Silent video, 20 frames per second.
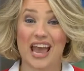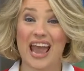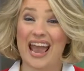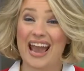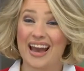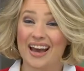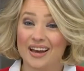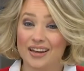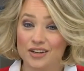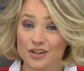
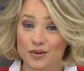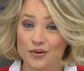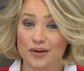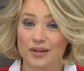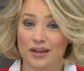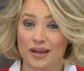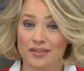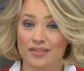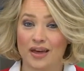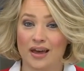and you
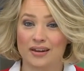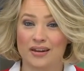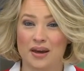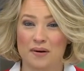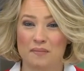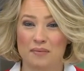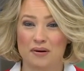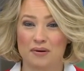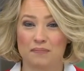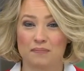could hit that
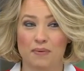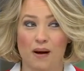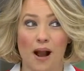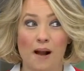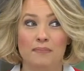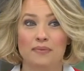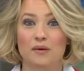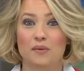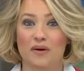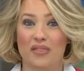number
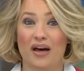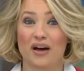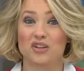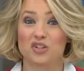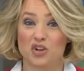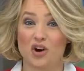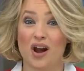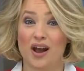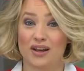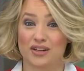probably
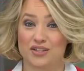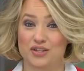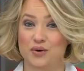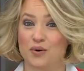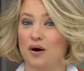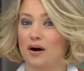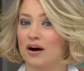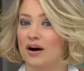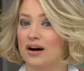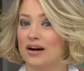without trying
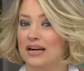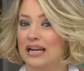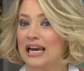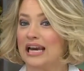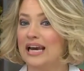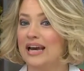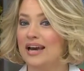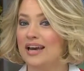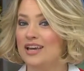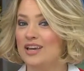too hard.
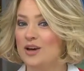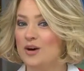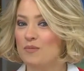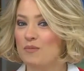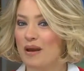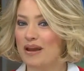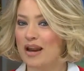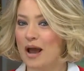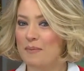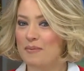
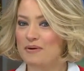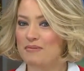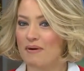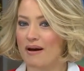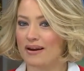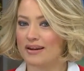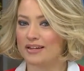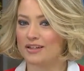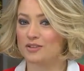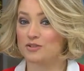You may not be
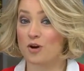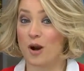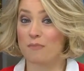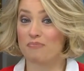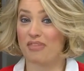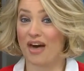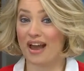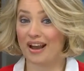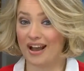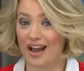ready to
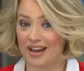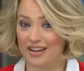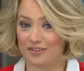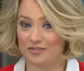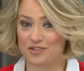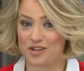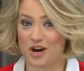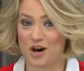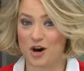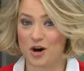drop that
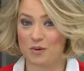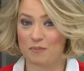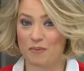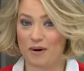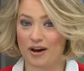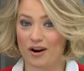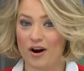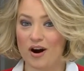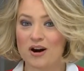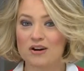kind of dough,
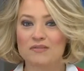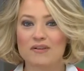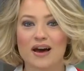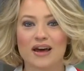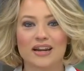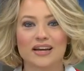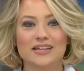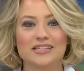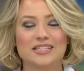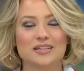but are
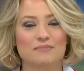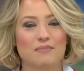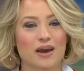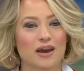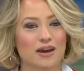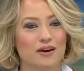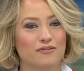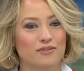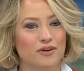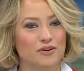ready to
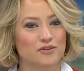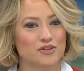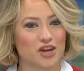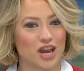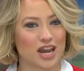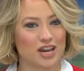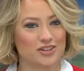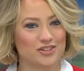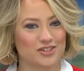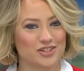make a few
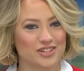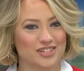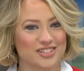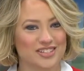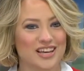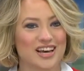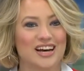changes.